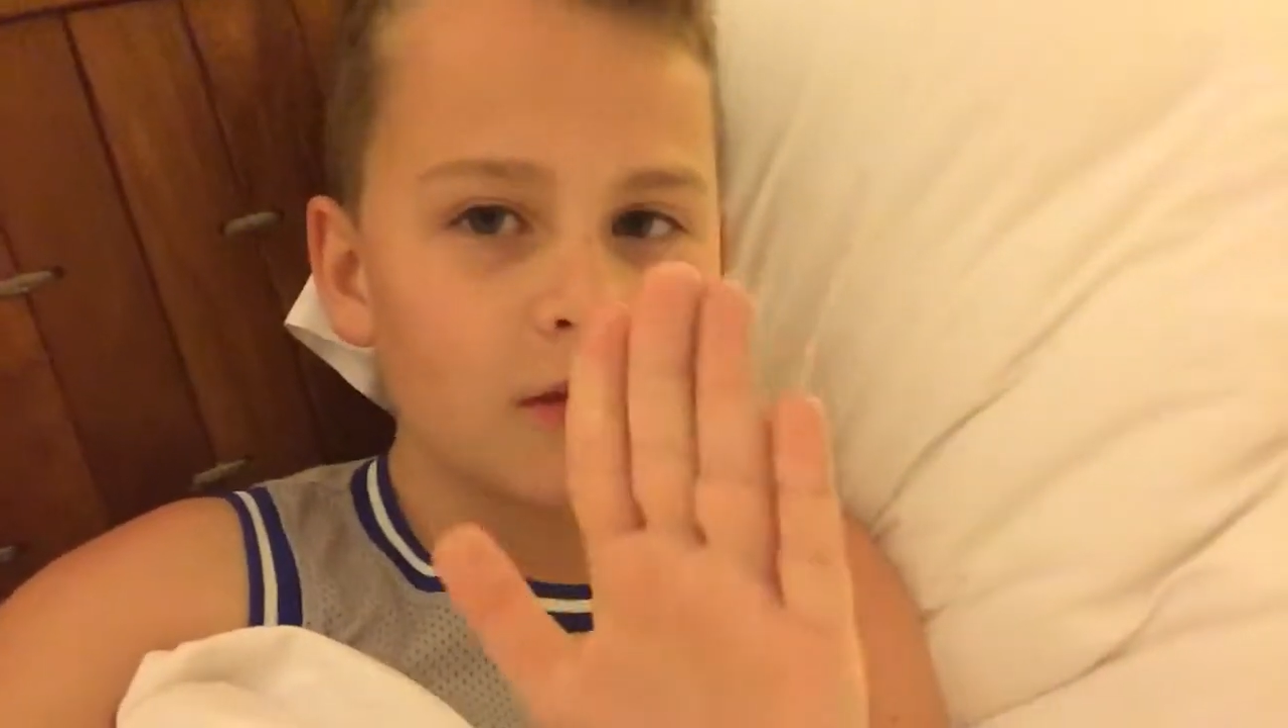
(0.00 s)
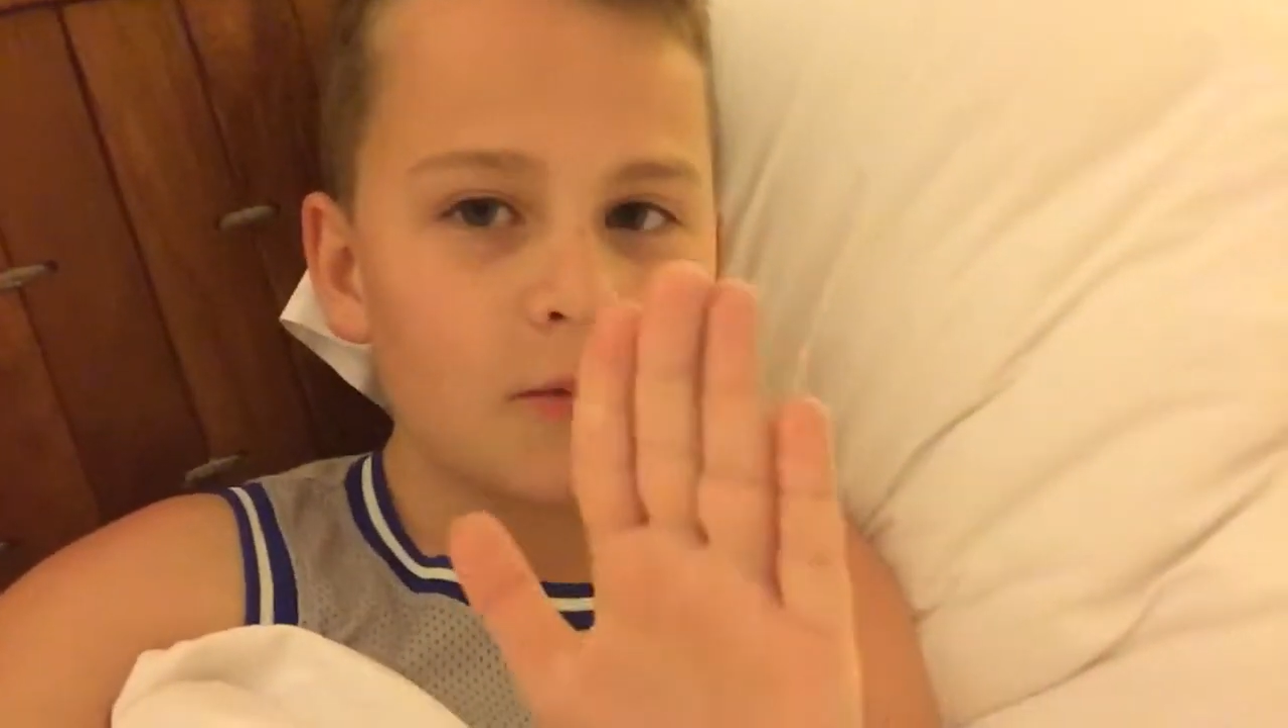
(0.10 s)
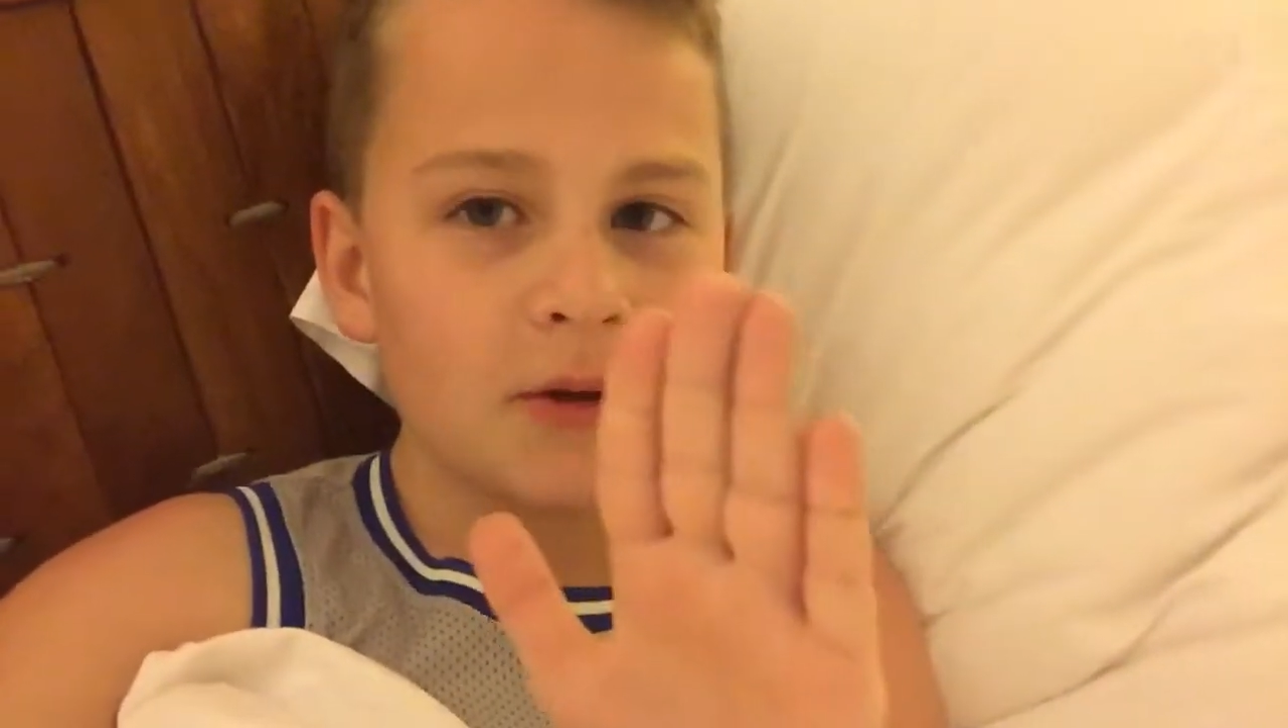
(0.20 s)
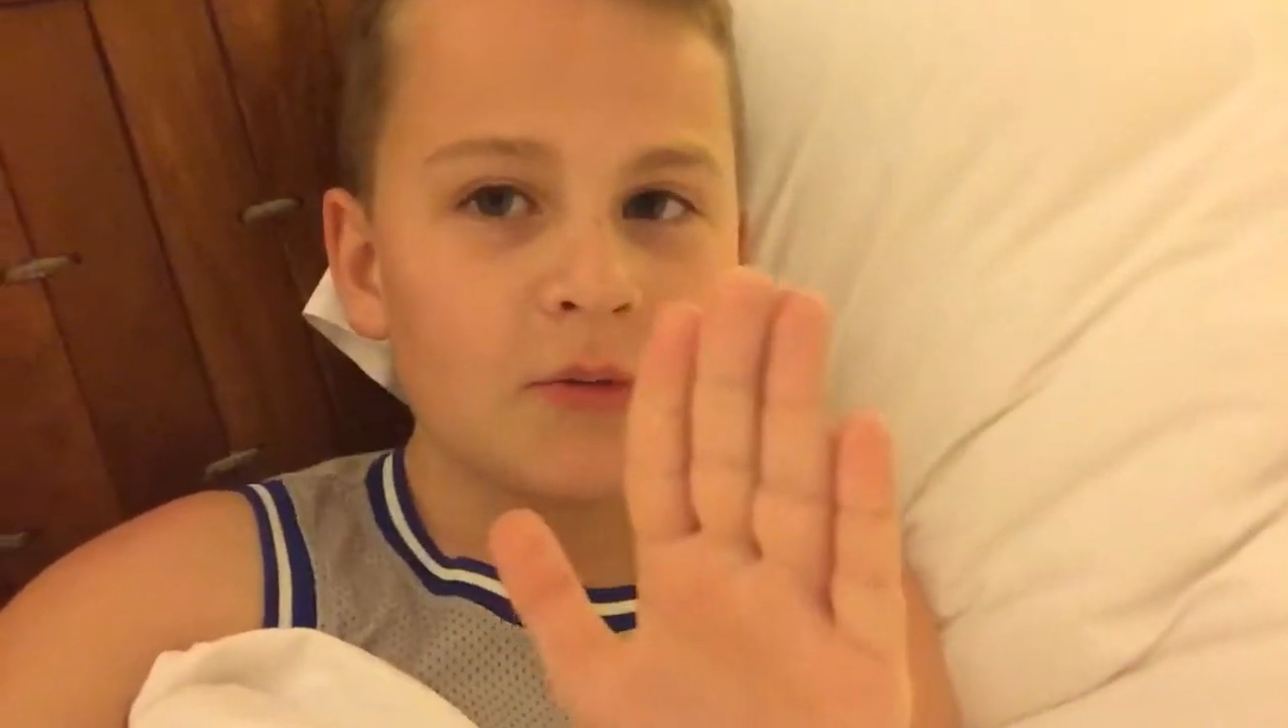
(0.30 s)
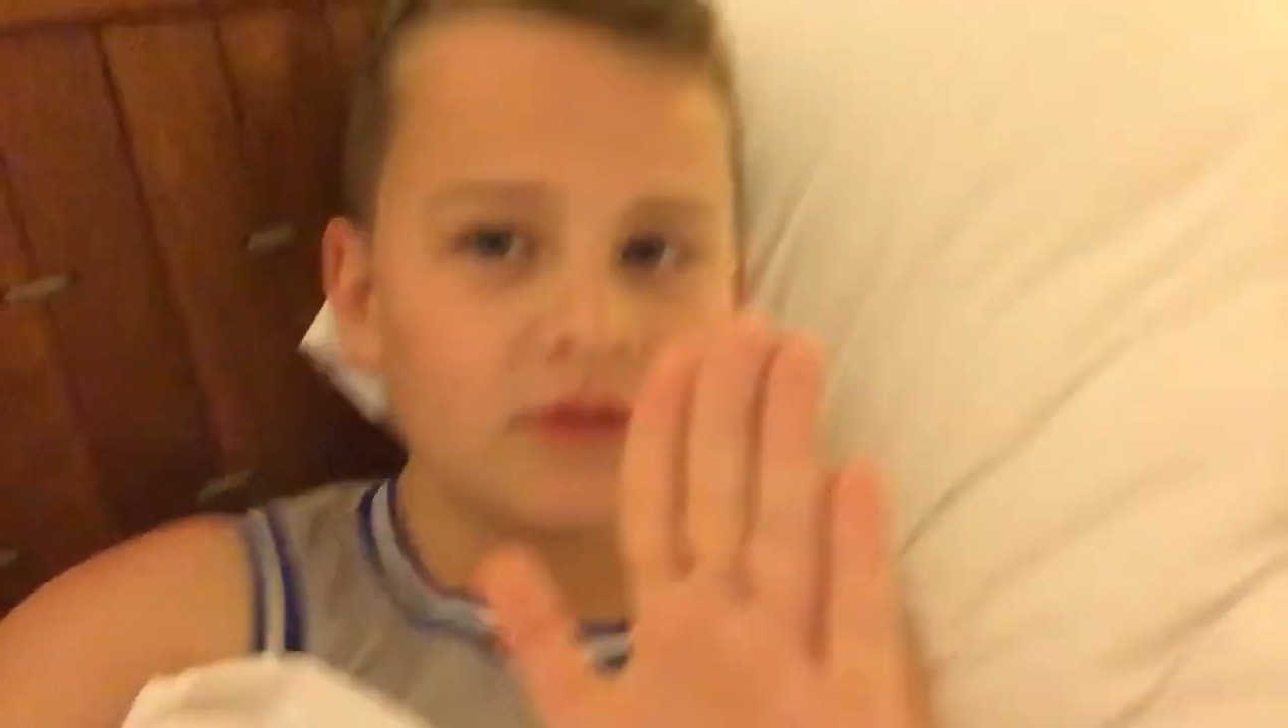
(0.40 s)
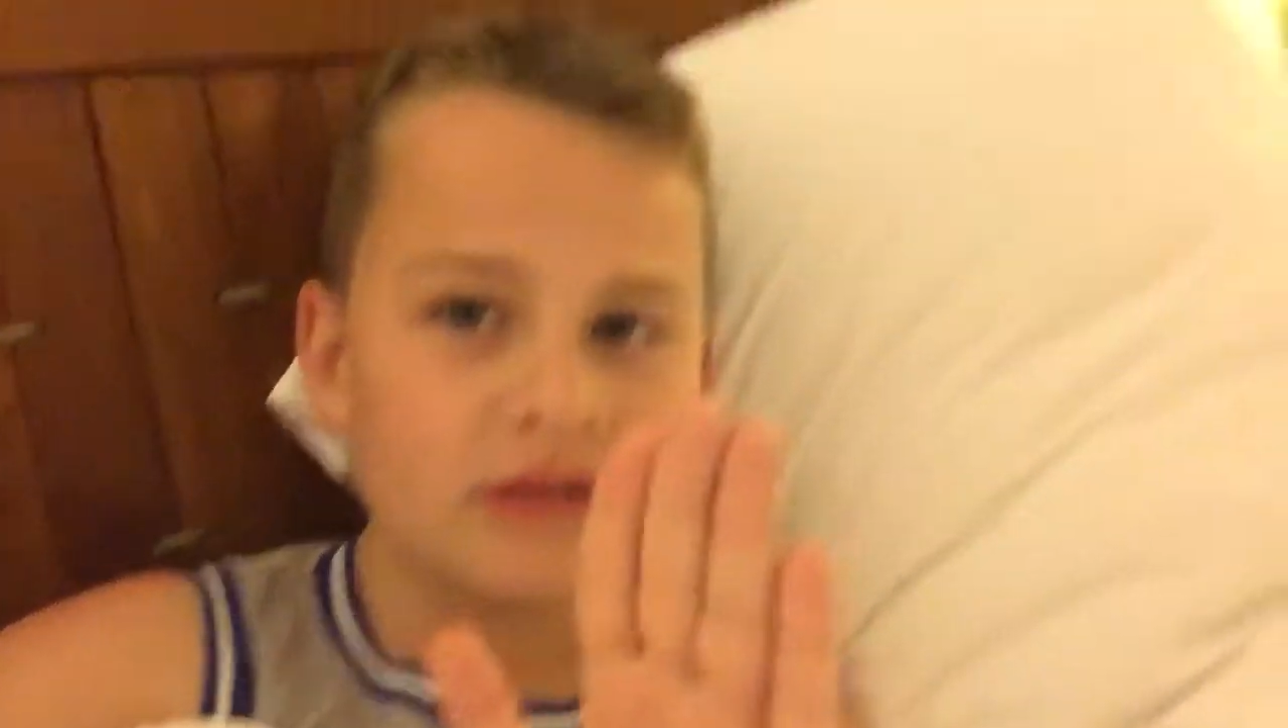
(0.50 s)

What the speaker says: Give me 1